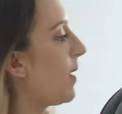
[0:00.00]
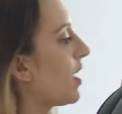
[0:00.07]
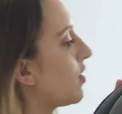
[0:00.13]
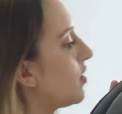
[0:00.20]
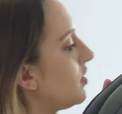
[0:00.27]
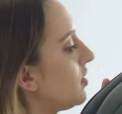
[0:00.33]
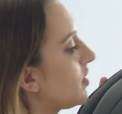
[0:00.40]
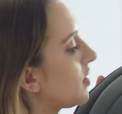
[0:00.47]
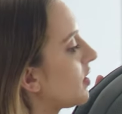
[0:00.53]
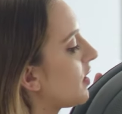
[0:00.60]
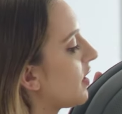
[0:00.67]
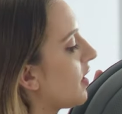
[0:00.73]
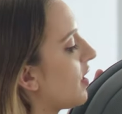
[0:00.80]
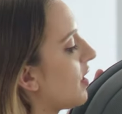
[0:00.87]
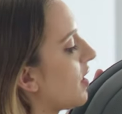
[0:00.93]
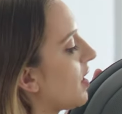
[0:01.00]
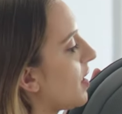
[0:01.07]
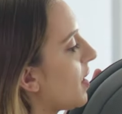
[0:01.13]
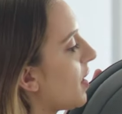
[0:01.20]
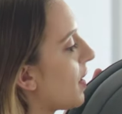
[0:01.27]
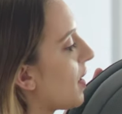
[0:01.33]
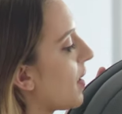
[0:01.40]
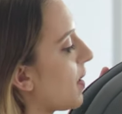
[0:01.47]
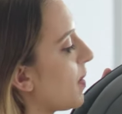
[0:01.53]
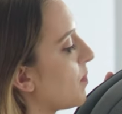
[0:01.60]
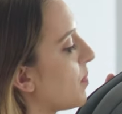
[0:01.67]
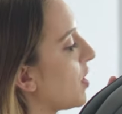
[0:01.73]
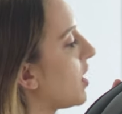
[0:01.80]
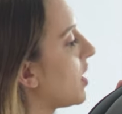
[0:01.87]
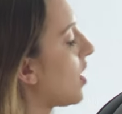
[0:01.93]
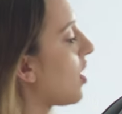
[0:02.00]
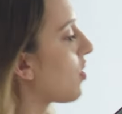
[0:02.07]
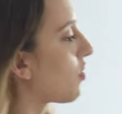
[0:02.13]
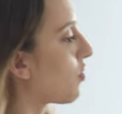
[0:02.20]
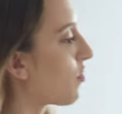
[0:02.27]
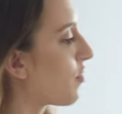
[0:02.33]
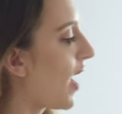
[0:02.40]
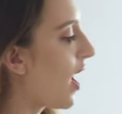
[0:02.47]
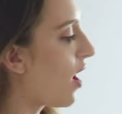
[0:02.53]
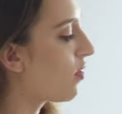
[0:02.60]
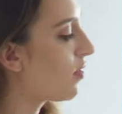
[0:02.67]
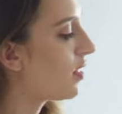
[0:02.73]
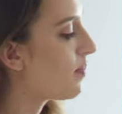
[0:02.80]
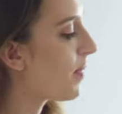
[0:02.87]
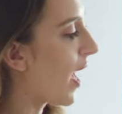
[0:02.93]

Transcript: panels and put it around the